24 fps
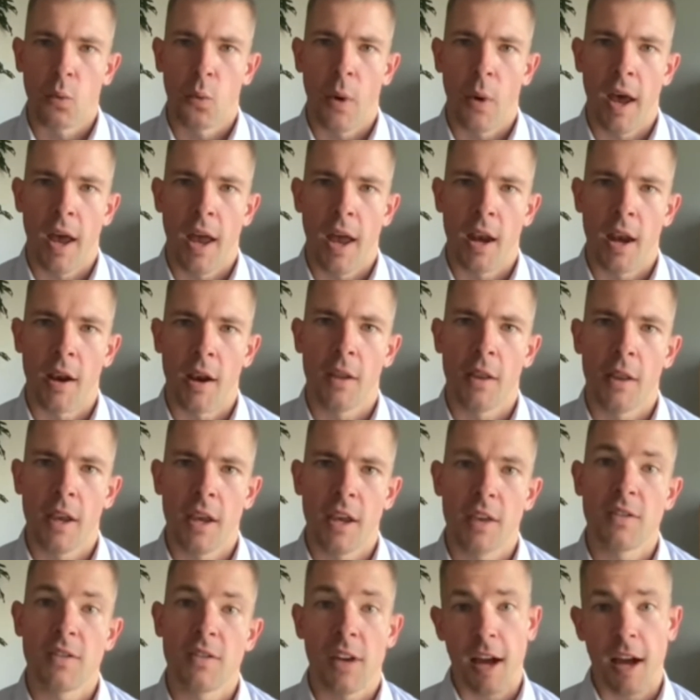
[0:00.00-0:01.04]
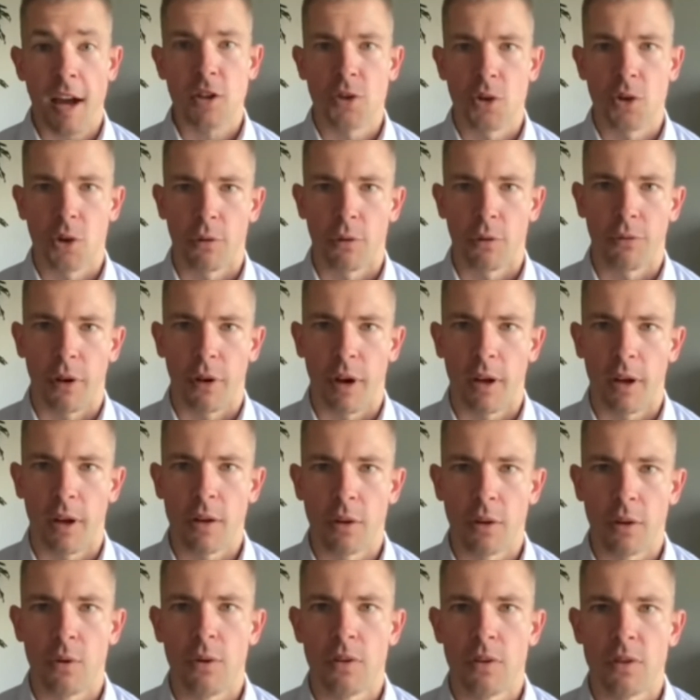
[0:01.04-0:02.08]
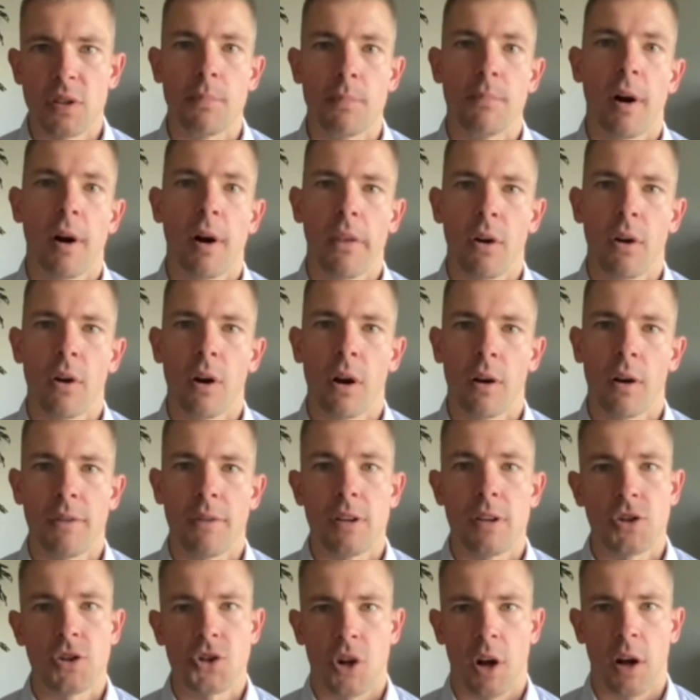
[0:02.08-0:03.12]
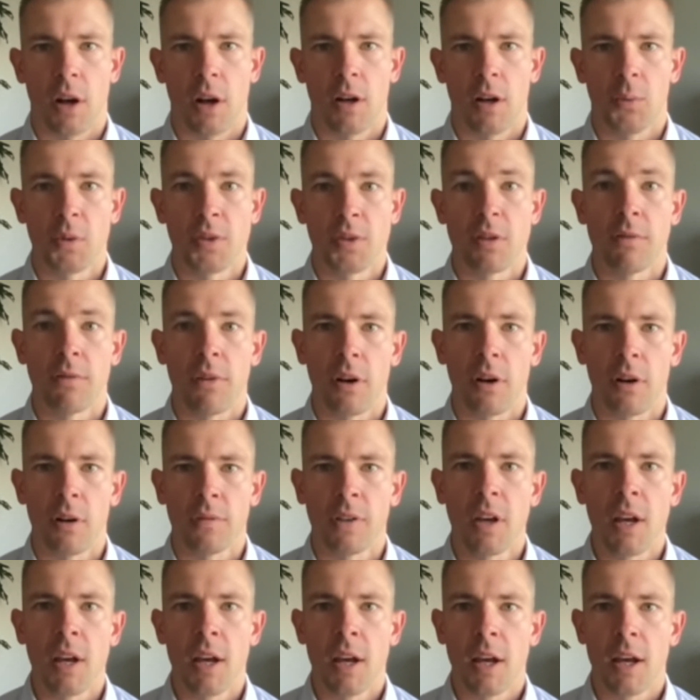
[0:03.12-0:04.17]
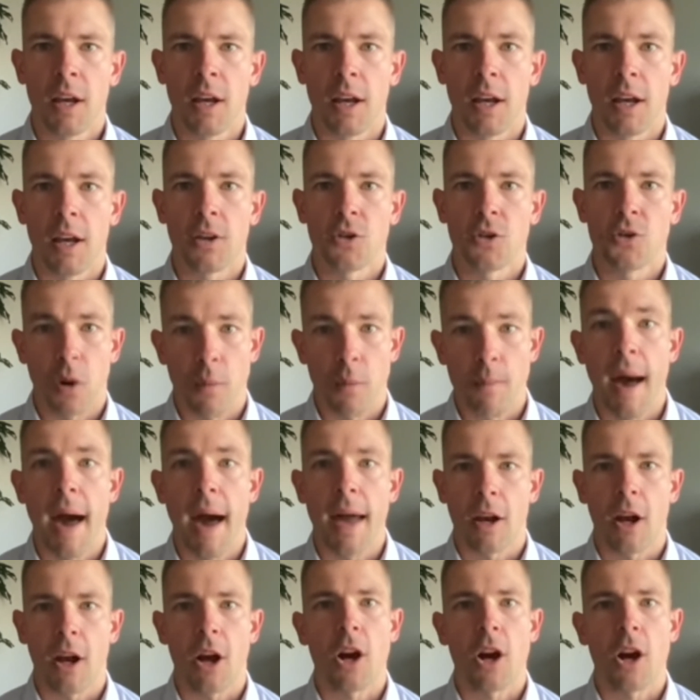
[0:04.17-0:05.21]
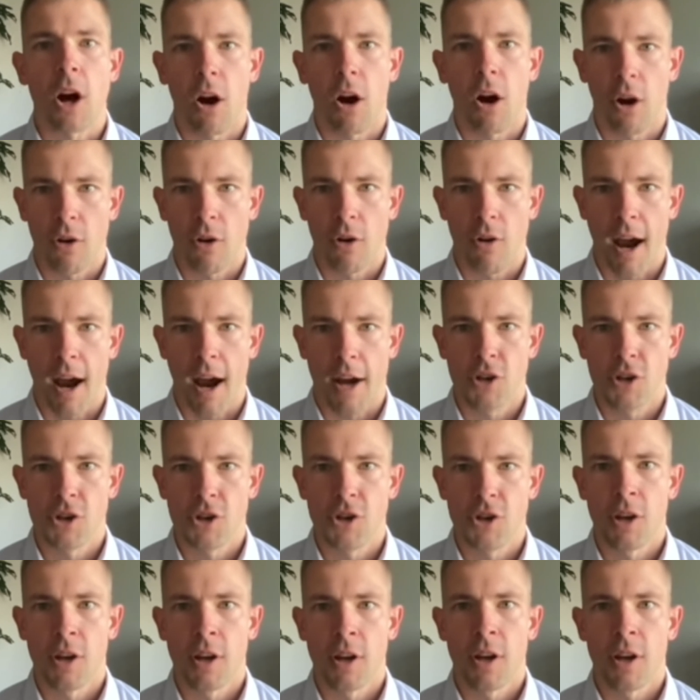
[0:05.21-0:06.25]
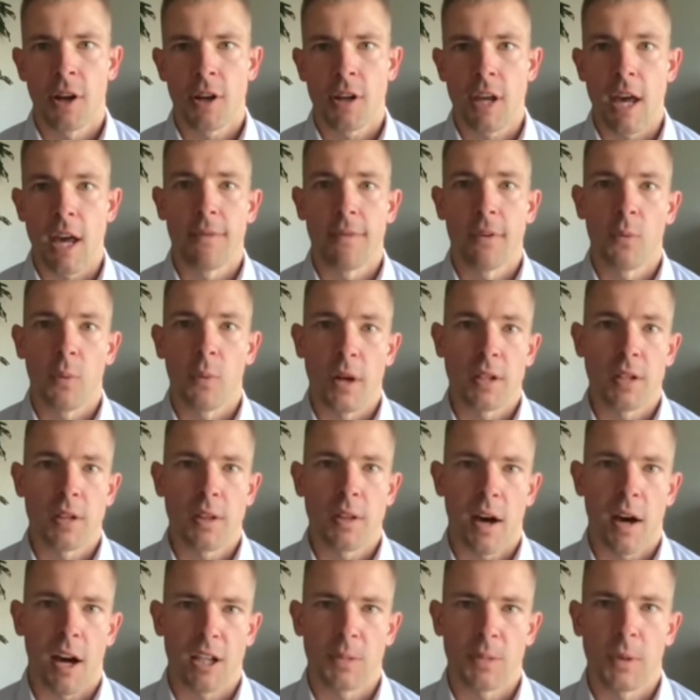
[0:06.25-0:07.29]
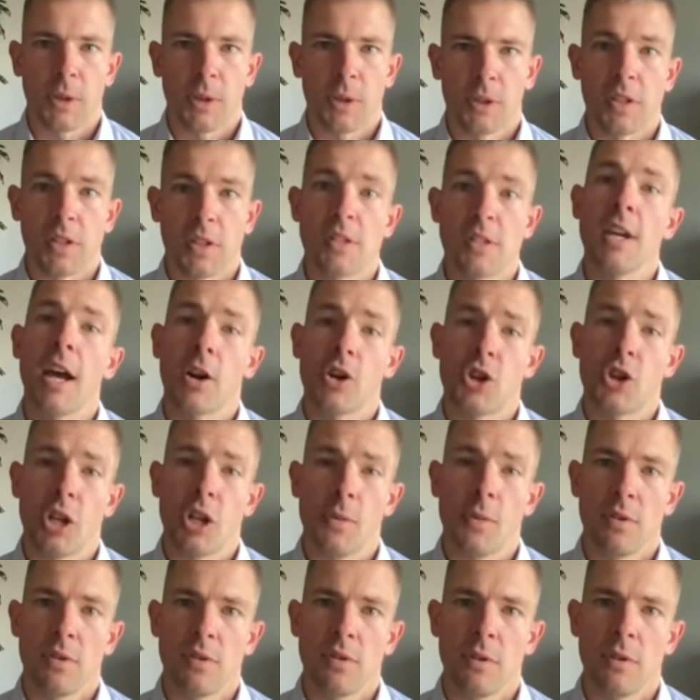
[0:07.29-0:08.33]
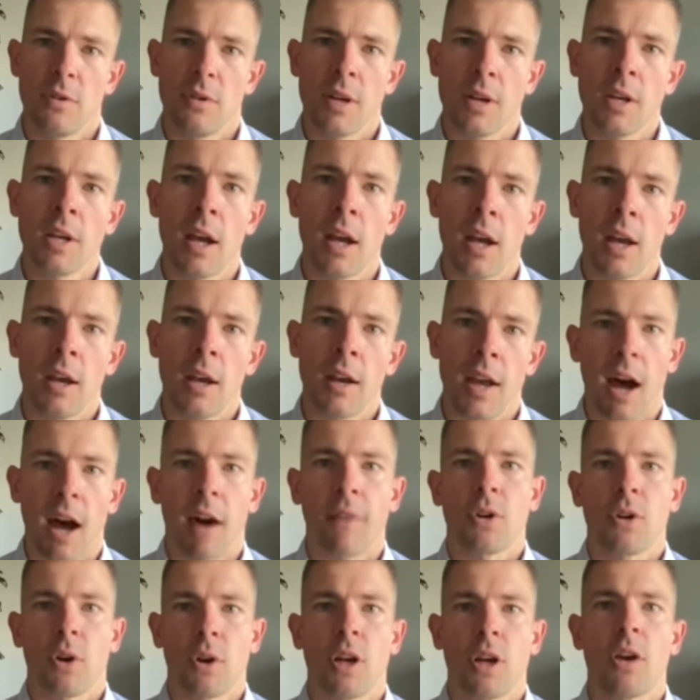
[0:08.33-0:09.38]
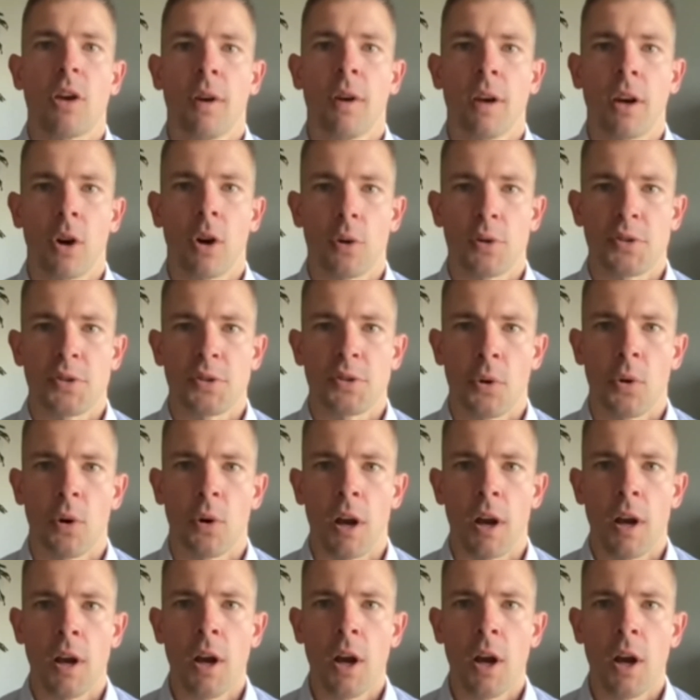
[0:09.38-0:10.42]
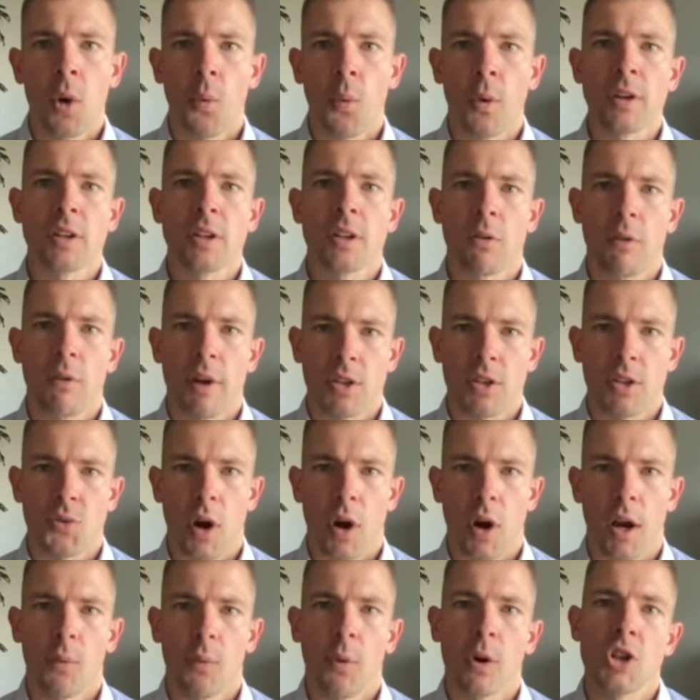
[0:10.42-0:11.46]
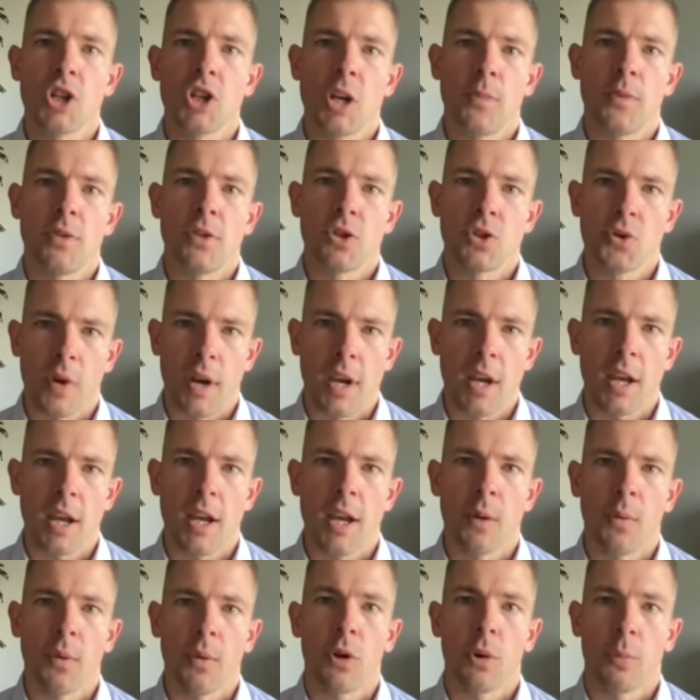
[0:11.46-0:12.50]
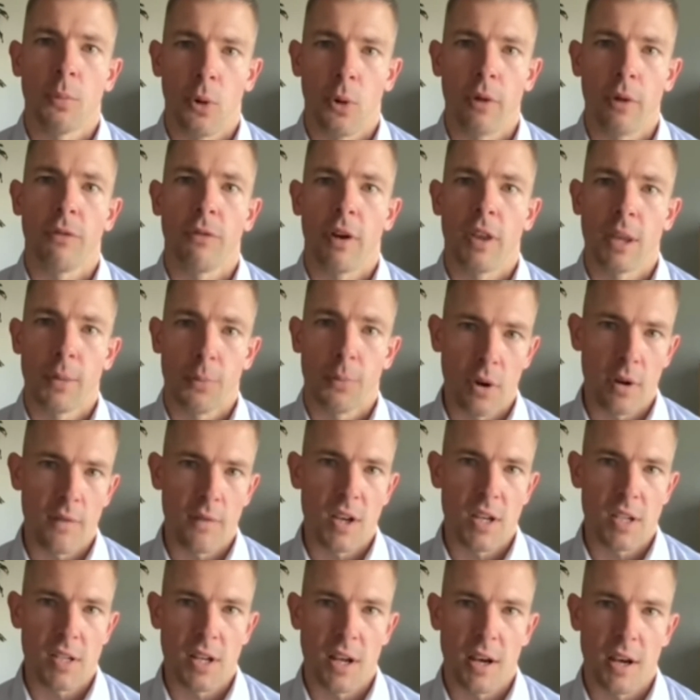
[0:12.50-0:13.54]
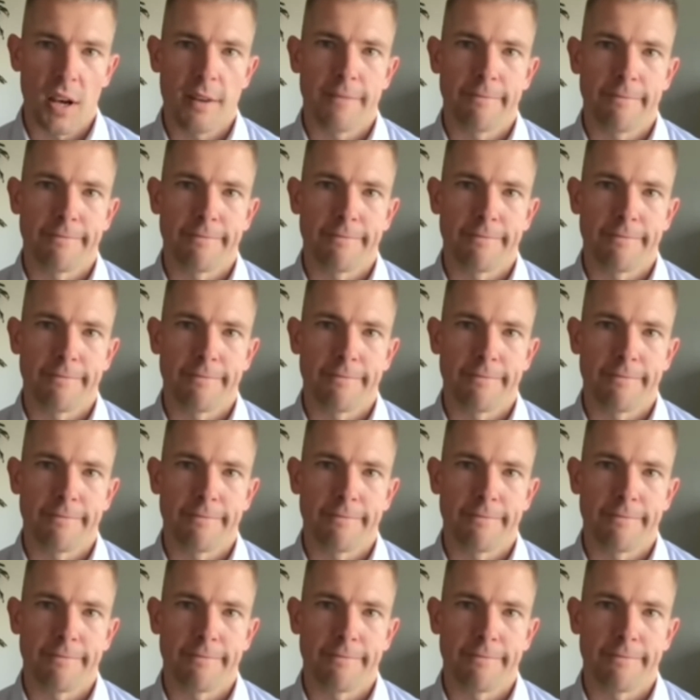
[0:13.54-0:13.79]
when his ex girlfriend, who is the mother of his child, was involved in a traumatic car crash. Kevin went to the hospital to see how she was doing, and after hearing her story, went to the restaurant where she was drinking with her boyfriend the previous night.